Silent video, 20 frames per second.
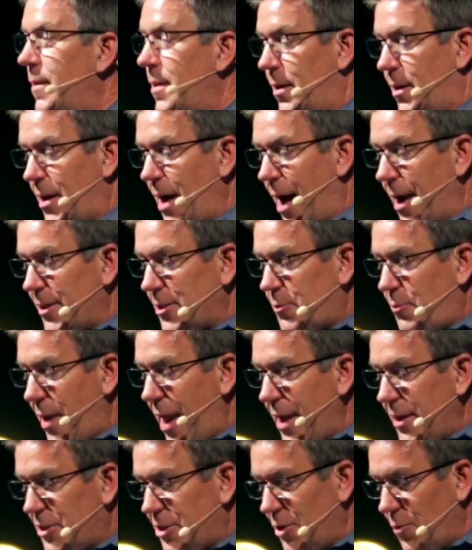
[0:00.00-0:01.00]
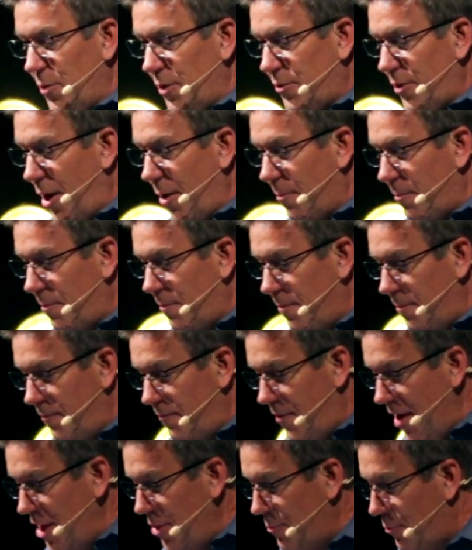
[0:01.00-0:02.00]
And God is patient with our
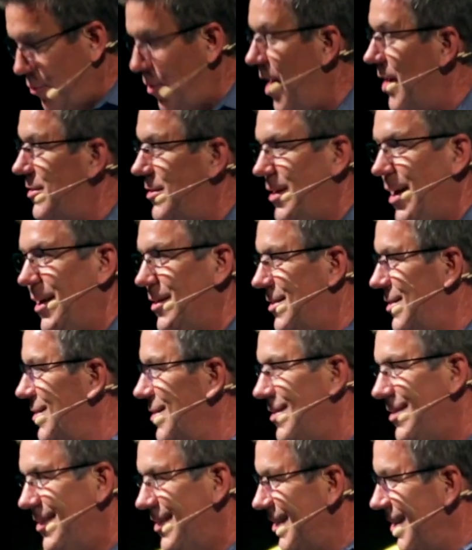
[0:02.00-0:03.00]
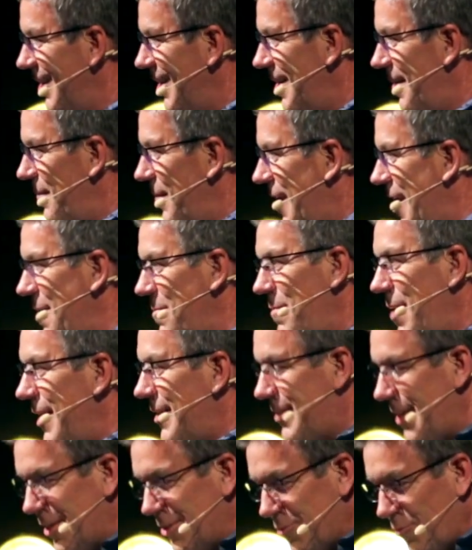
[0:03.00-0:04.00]
faith process. He
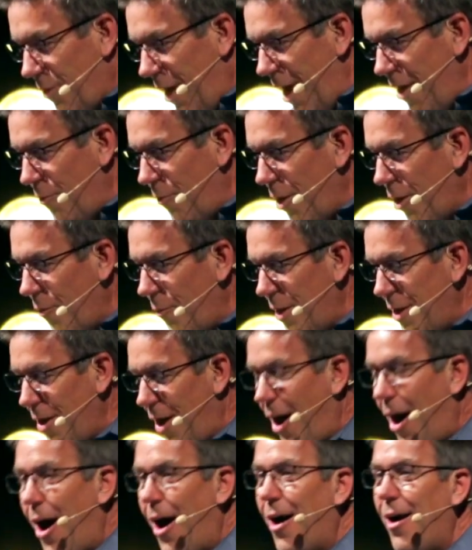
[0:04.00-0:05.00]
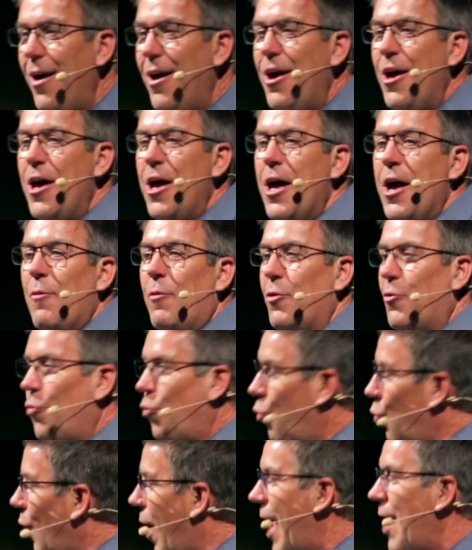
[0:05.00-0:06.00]
meets us right where we are with
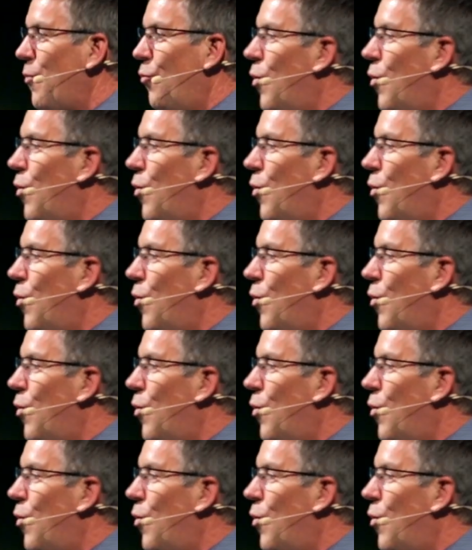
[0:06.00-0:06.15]
right